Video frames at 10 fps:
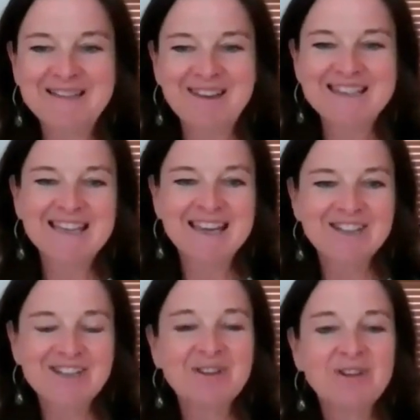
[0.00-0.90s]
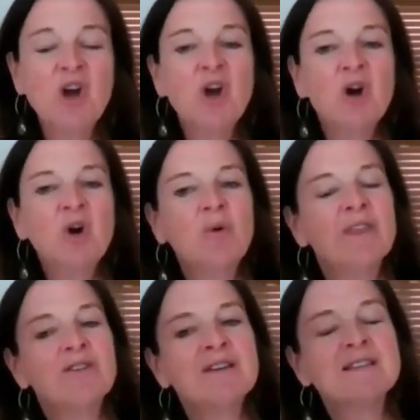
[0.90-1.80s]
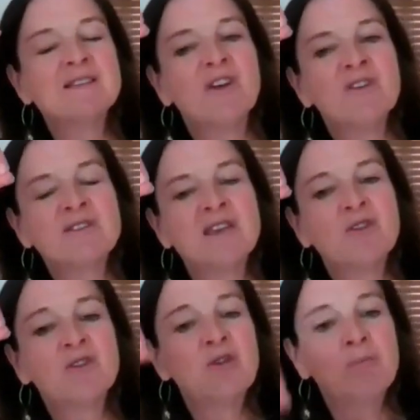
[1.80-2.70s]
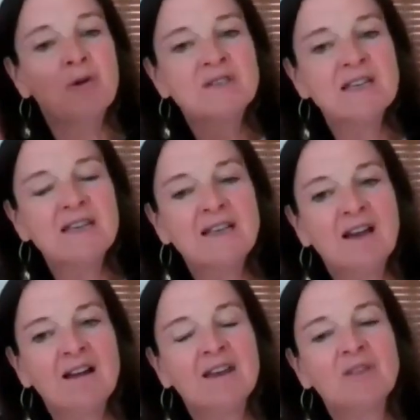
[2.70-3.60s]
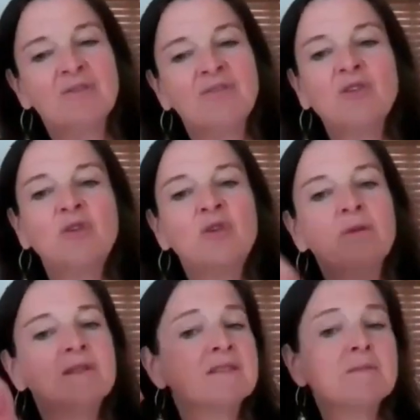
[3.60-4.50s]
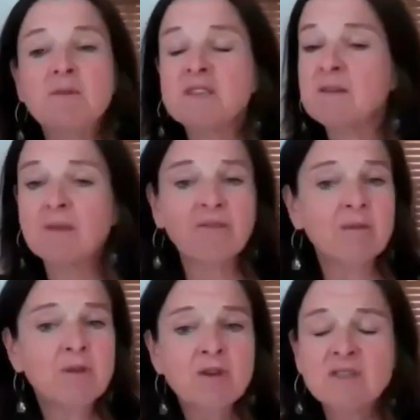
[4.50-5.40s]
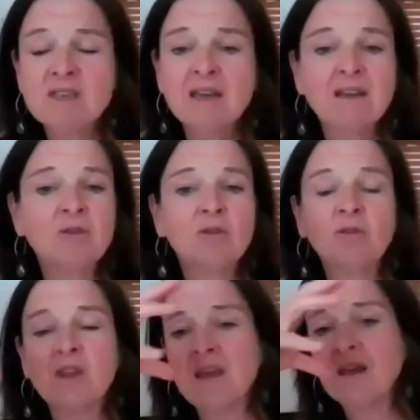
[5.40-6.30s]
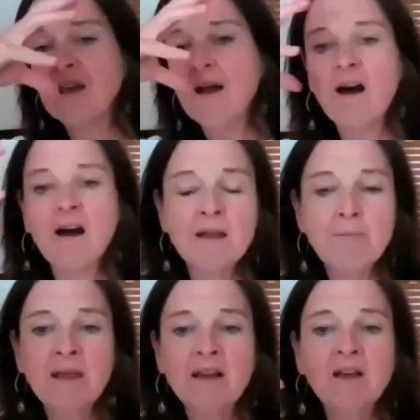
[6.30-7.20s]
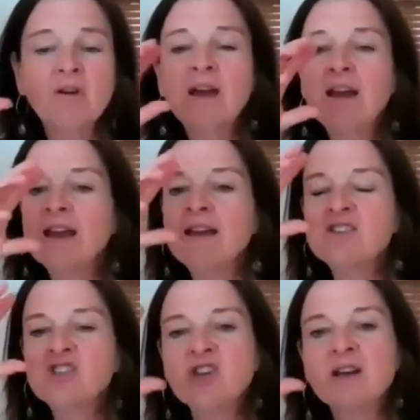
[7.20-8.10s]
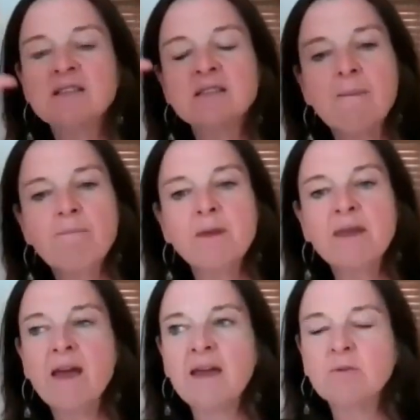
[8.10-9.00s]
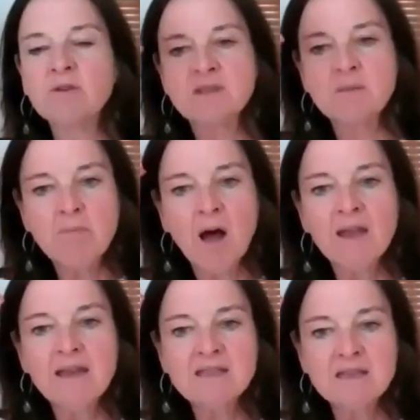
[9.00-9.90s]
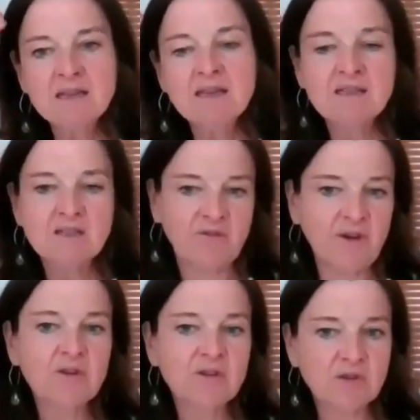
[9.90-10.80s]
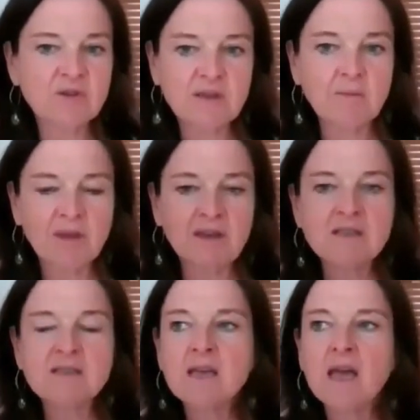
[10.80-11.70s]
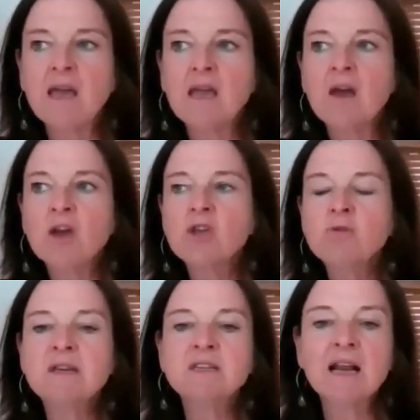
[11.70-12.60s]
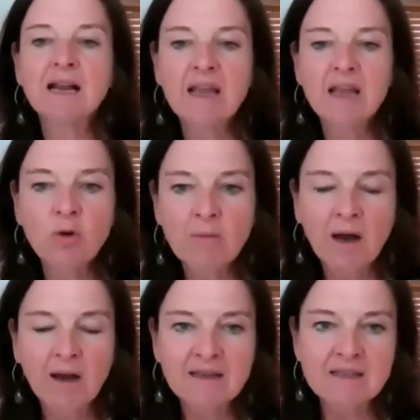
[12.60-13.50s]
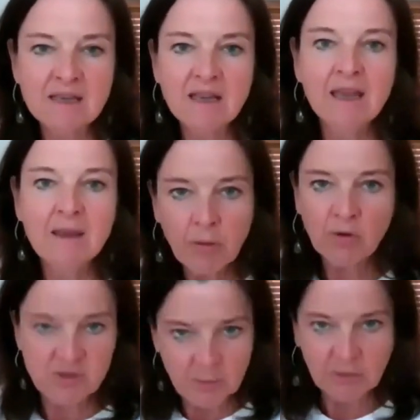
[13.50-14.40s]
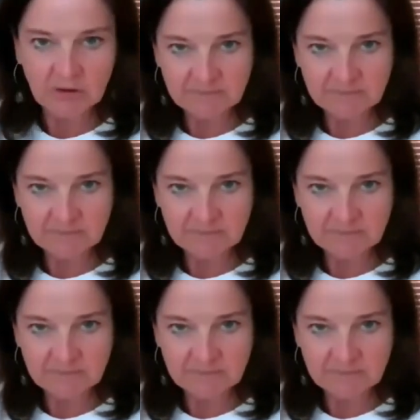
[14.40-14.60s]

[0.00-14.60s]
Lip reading: meditation, or whether it's focusing on your body, lying in the floor with maybe some lovely music or the eye pillow, it's just being able, because the mind needs to focus on something. To say you need to clear your mind is impossible.